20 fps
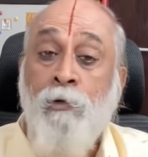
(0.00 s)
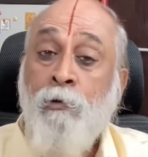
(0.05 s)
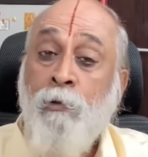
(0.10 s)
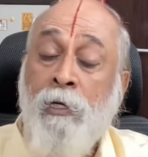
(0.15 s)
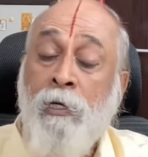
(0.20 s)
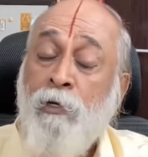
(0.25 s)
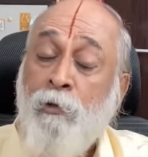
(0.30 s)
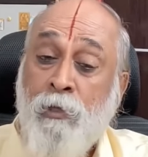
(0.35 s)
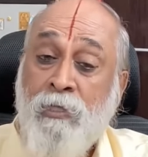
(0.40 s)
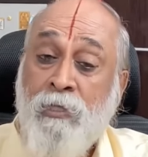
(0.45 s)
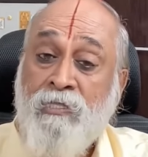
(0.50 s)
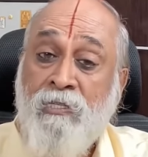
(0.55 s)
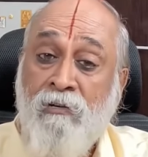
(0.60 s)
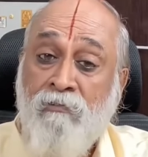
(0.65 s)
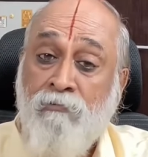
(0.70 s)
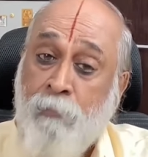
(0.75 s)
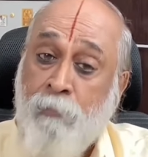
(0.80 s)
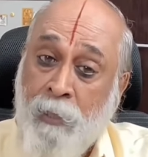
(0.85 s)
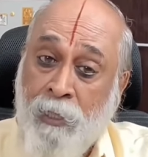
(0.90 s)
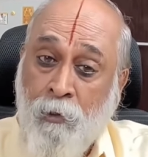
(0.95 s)
you will
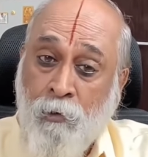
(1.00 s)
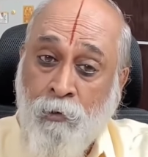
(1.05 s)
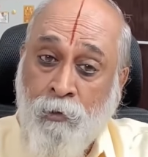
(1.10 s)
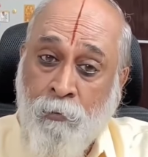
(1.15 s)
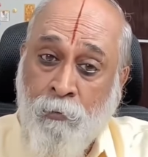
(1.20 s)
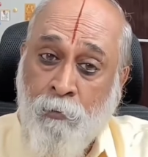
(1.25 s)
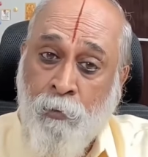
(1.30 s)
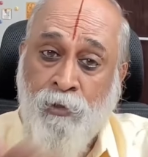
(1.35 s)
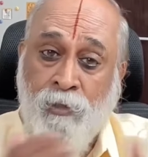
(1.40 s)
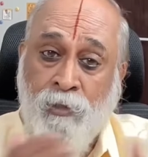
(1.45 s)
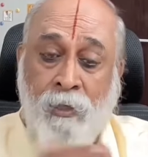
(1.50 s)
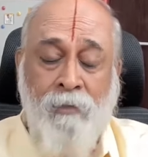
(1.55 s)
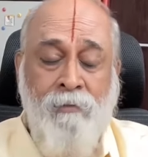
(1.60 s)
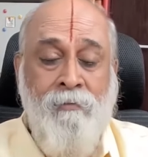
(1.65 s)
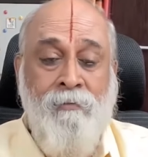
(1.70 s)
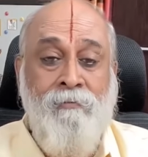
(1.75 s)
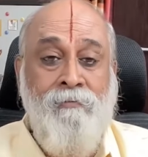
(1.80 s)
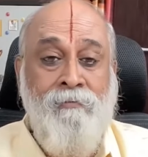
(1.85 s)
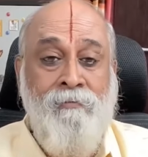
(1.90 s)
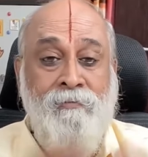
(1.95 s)
yourself be Gautama
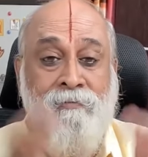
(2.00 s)
Buddha.